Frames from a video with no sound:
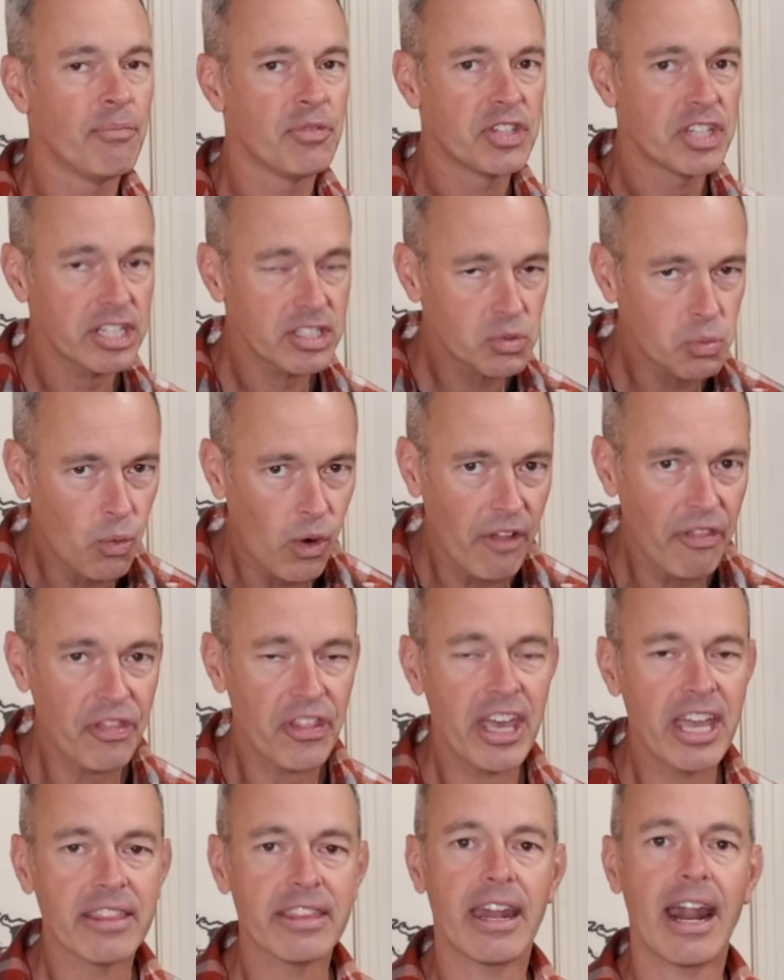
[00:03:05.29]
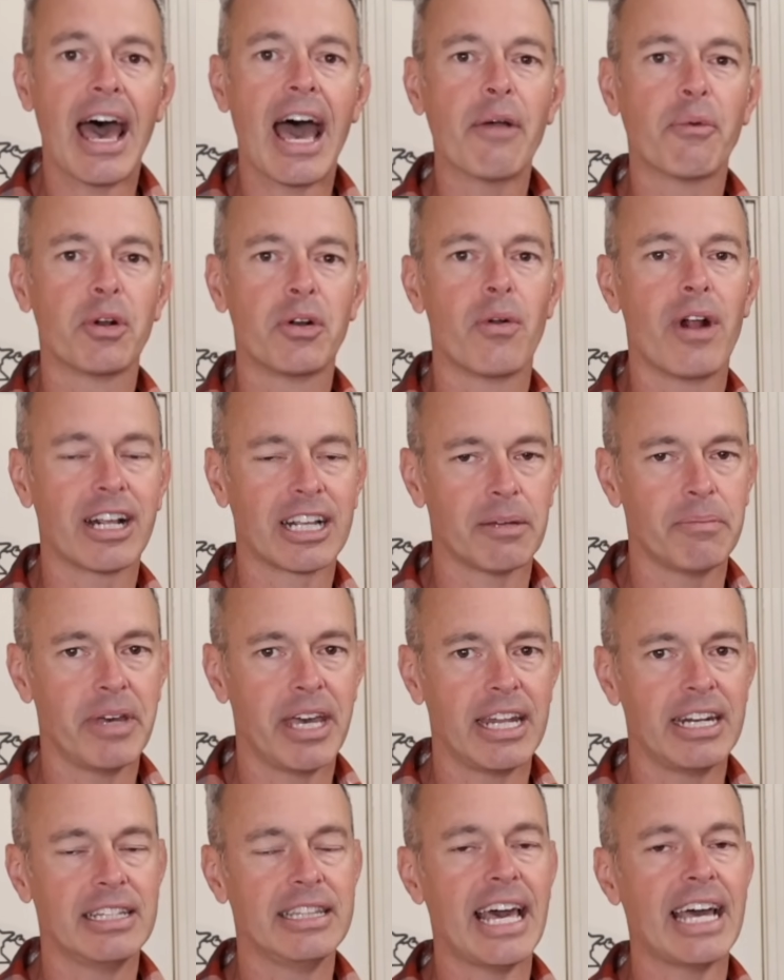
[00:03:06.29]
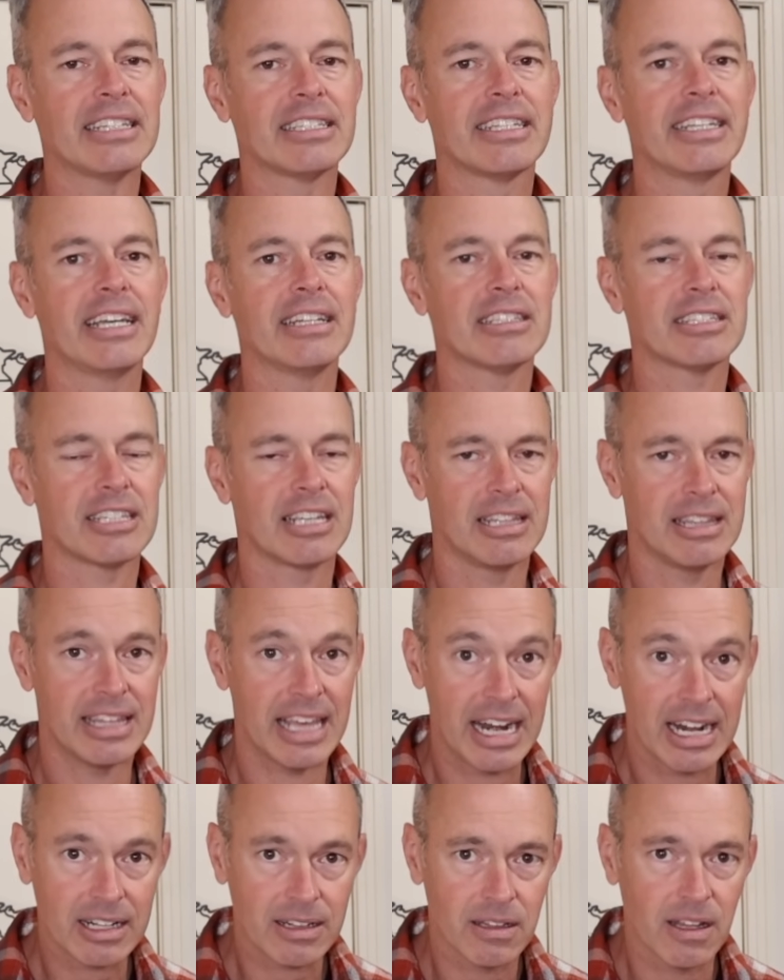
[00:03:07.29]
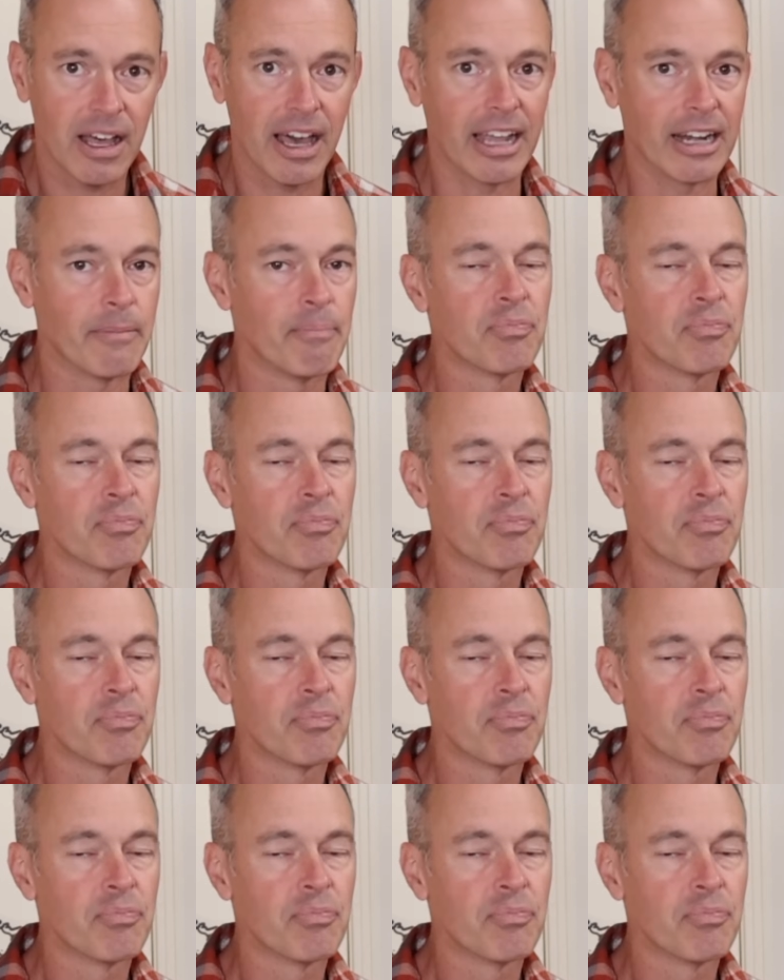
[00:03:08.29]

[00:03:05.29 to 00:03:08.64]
Just one thing that I would recommend, and that's get synthetic line.